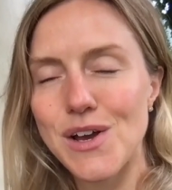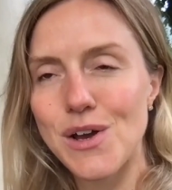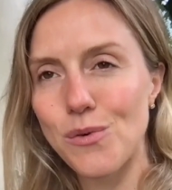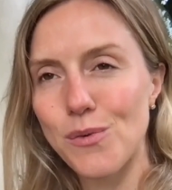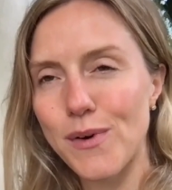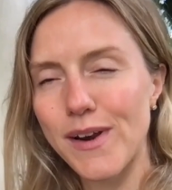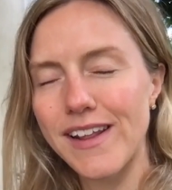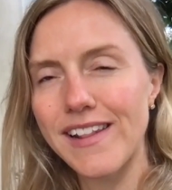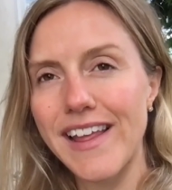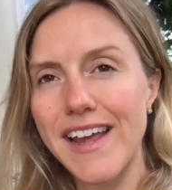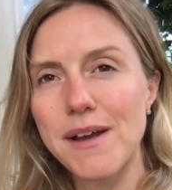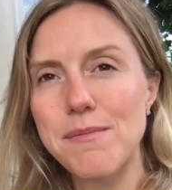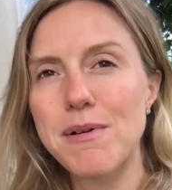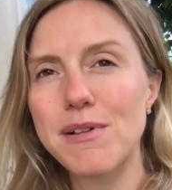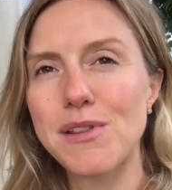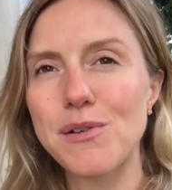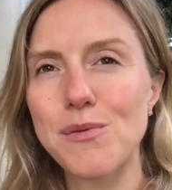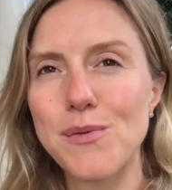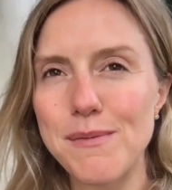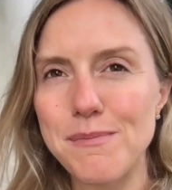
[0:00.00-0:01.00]
What I like about
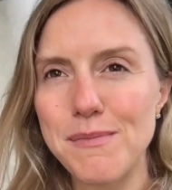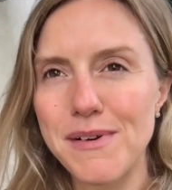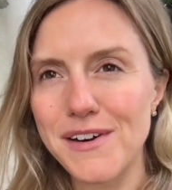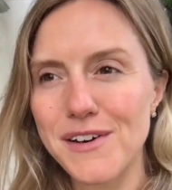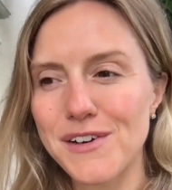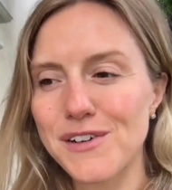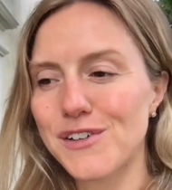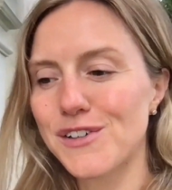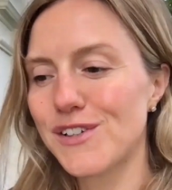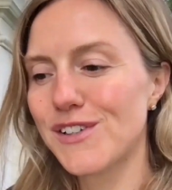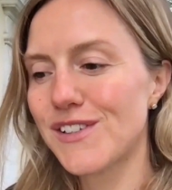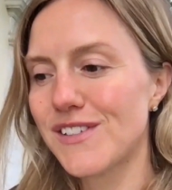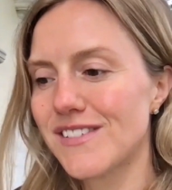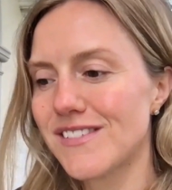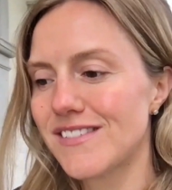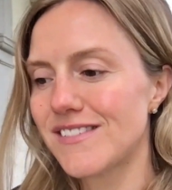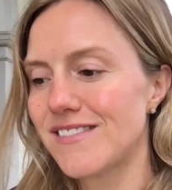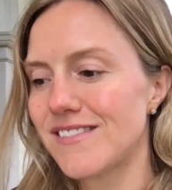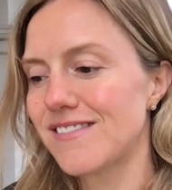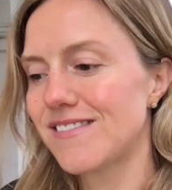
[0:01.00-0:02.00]
the one miracle
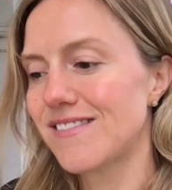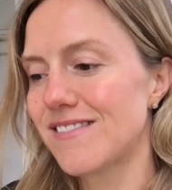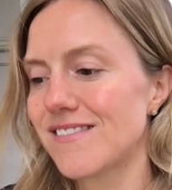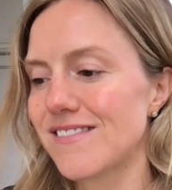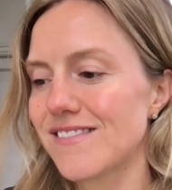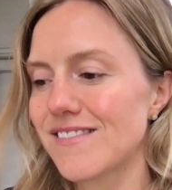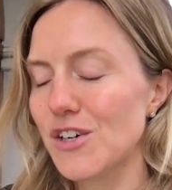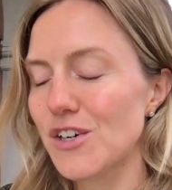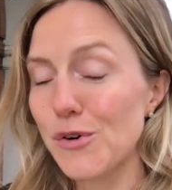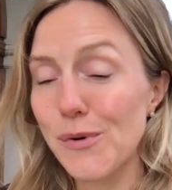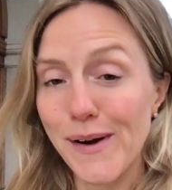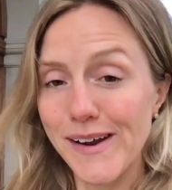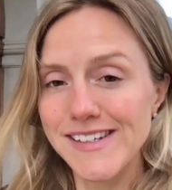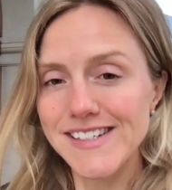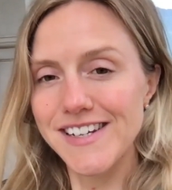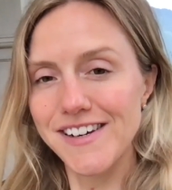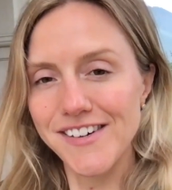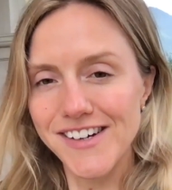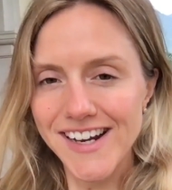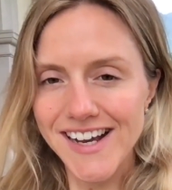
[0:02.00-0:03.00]

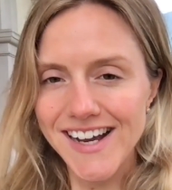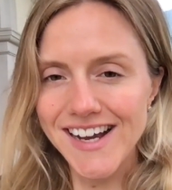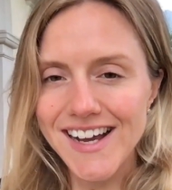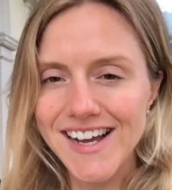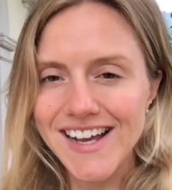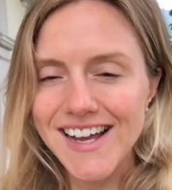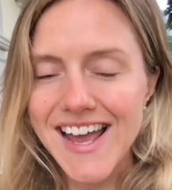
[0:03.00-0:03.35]
criteria